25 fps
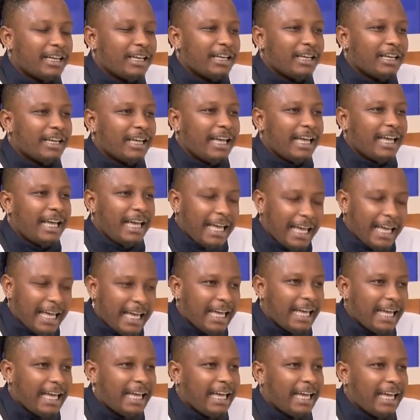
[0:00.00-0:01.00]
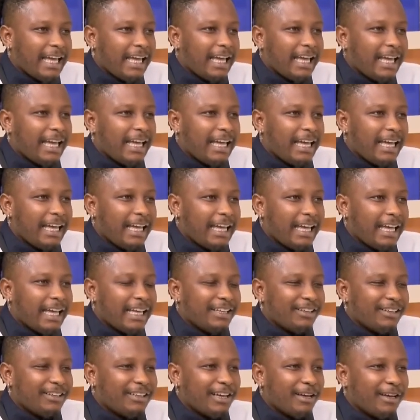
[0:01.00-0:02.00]
Uh-huh.
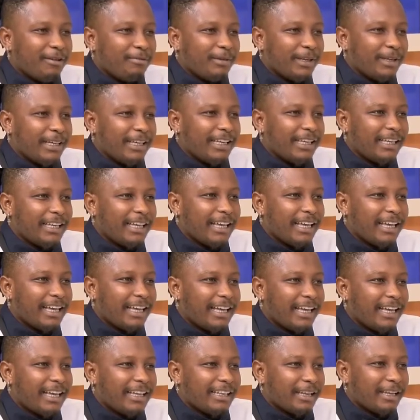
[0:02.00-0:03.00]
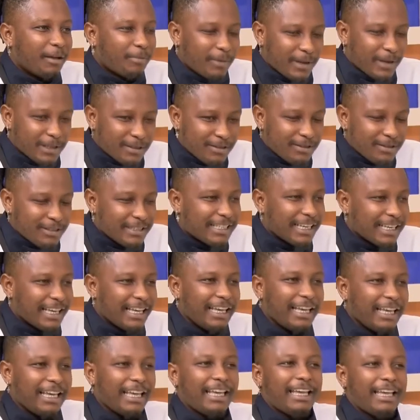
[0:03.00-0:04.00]
You get me? The person you
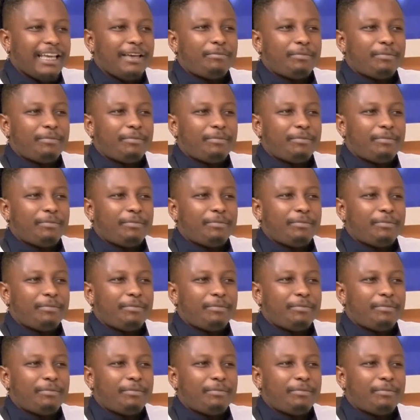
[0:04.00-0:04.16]
say it picked